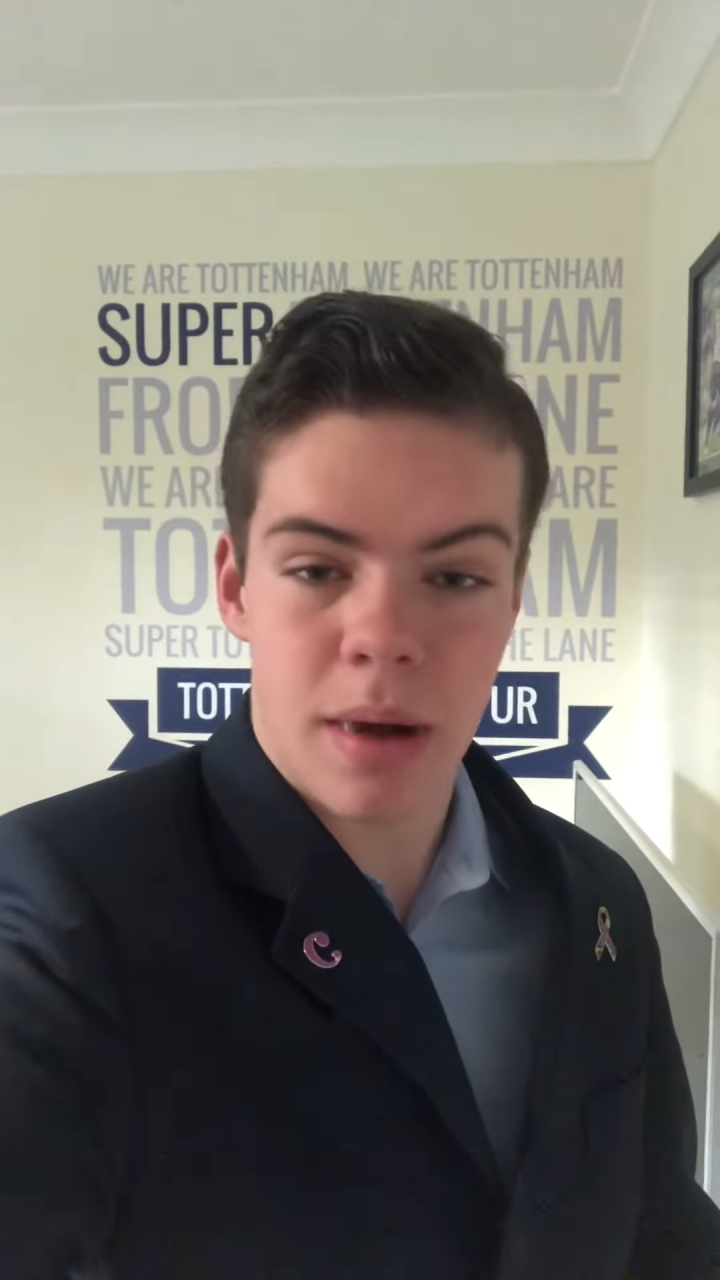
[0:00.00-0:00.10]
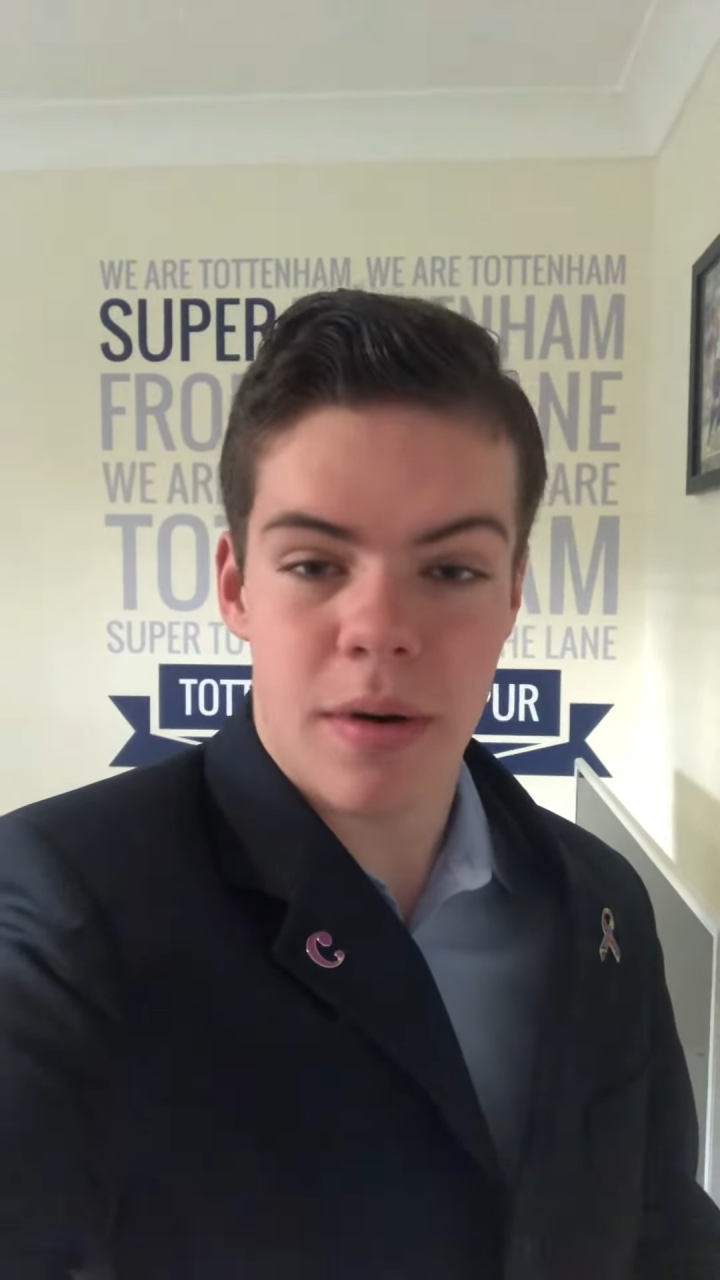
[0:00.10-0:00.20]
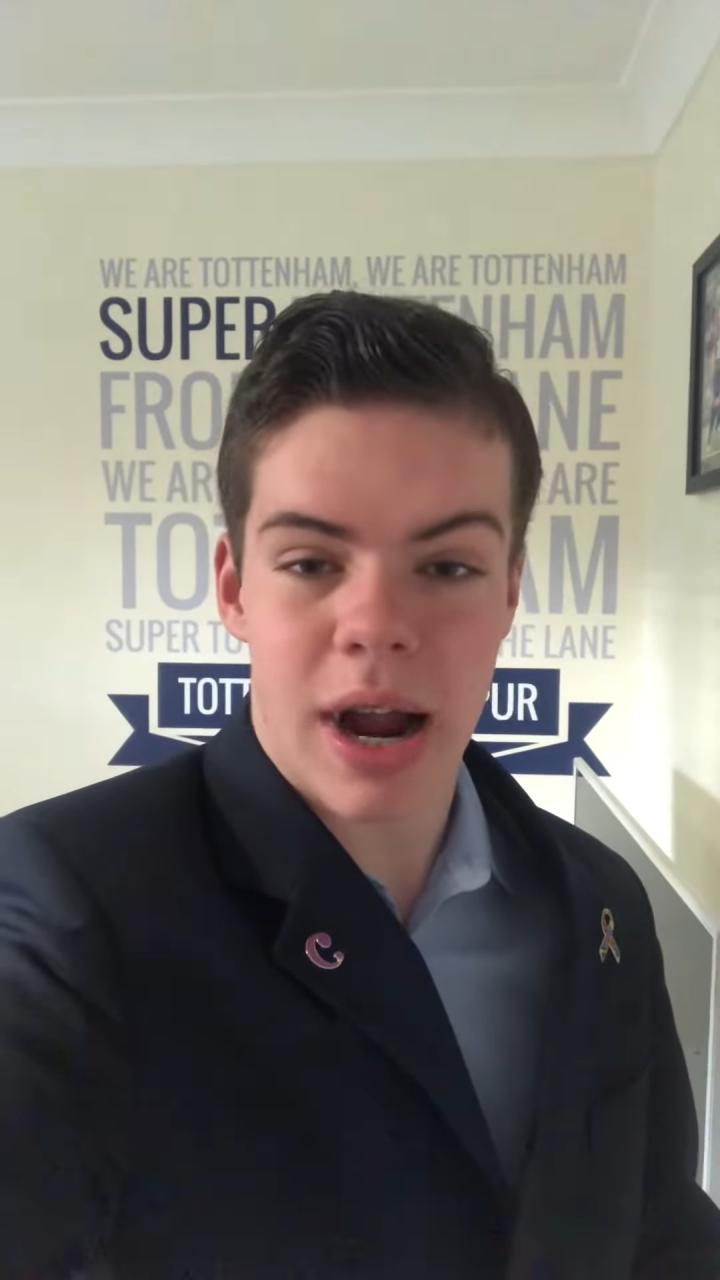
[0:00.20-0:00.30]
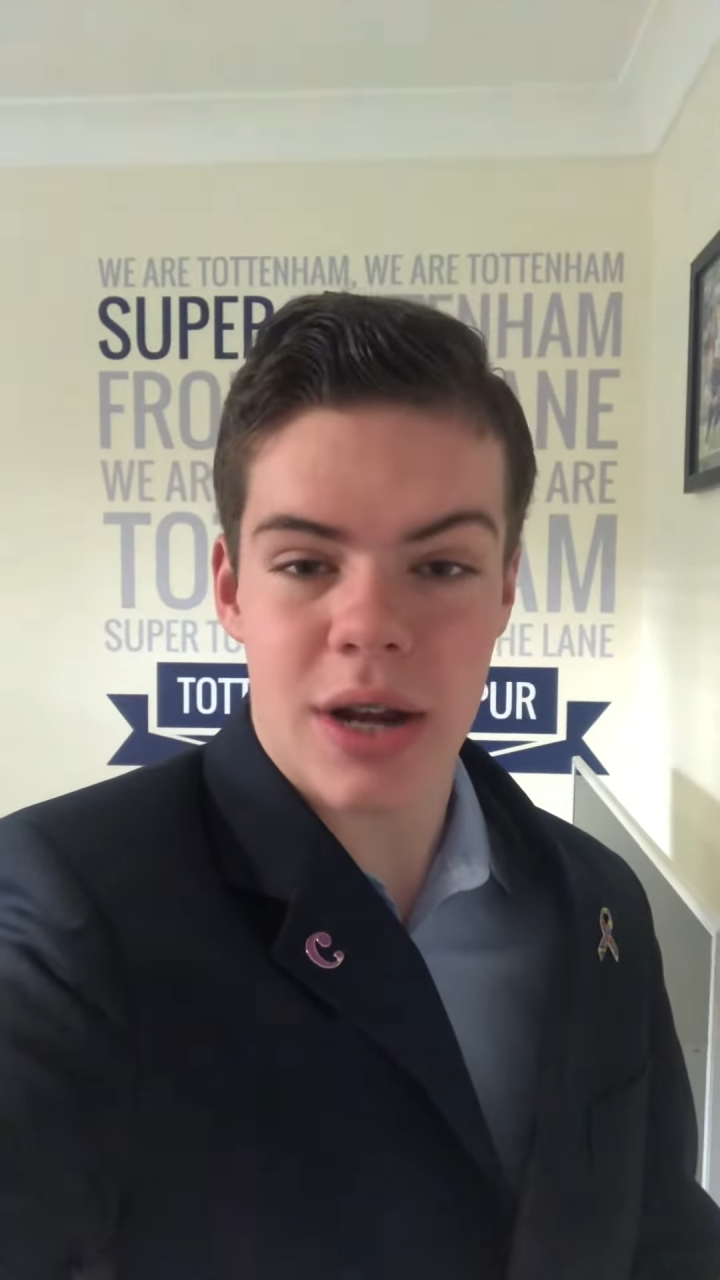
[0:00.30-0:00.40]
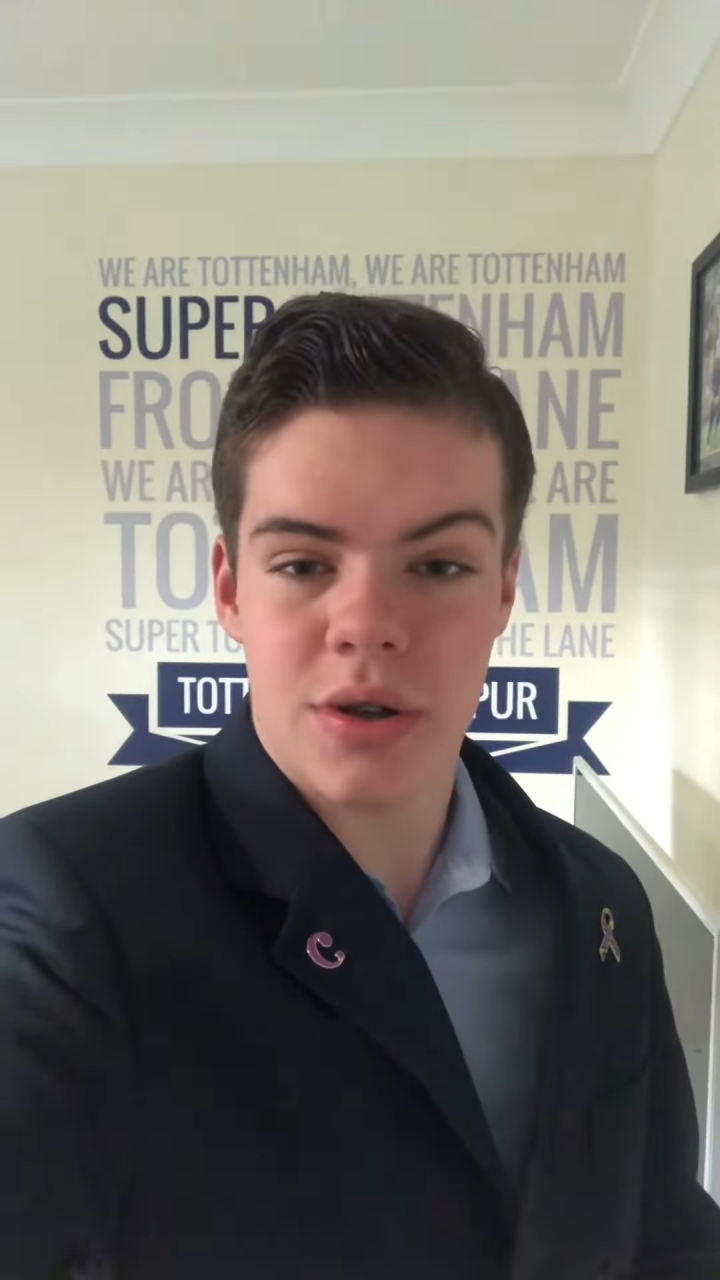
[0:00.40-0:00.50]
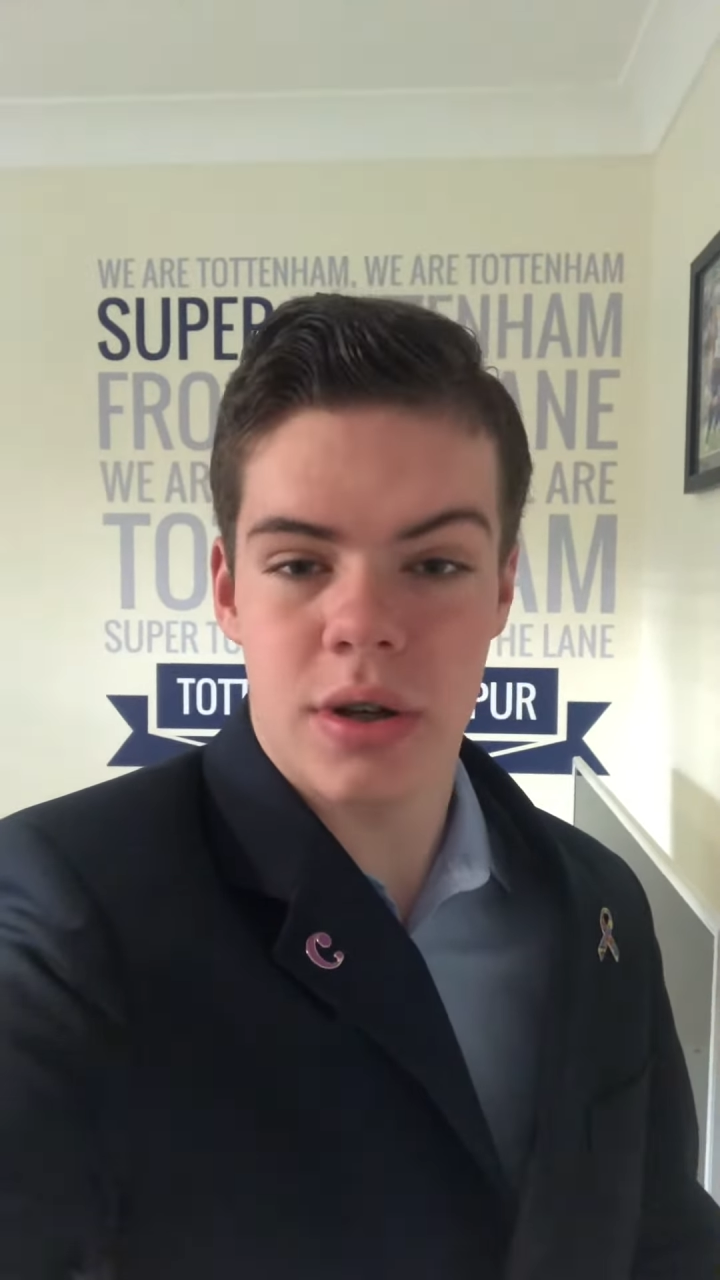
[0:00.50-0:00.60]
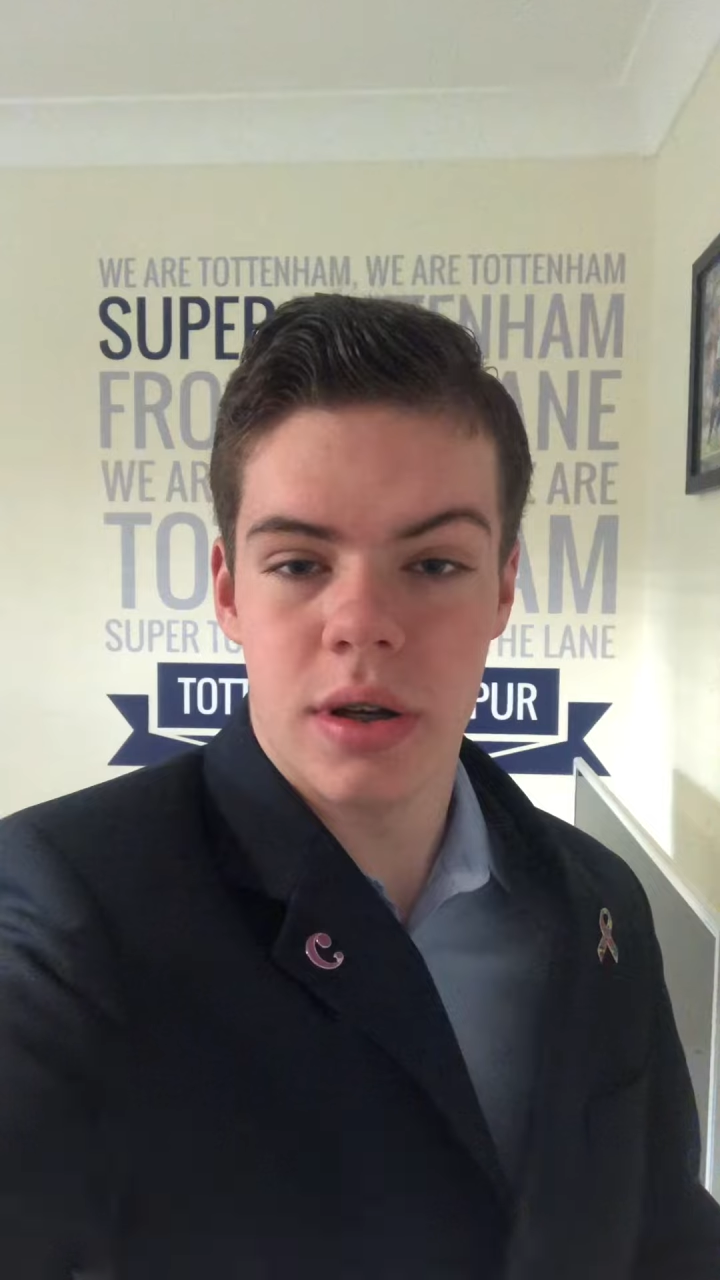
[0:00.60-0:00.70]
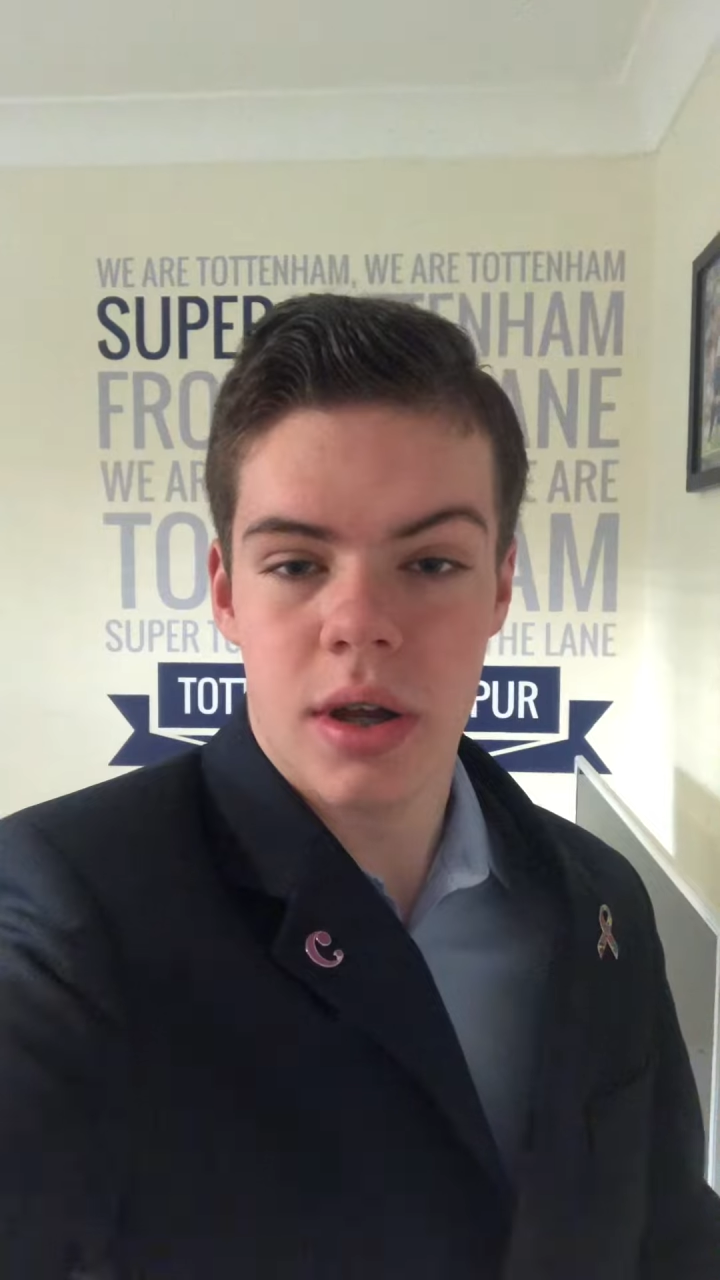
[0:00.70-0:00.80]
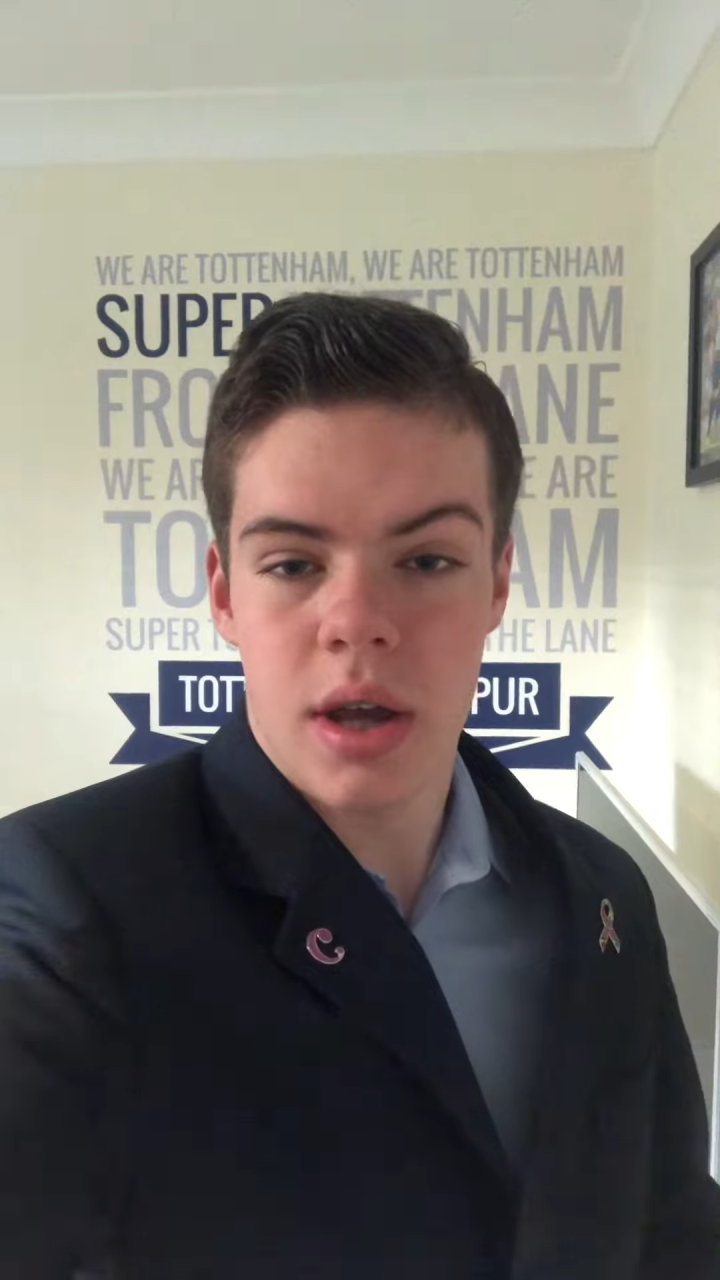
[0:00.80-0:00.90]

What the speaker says: reaction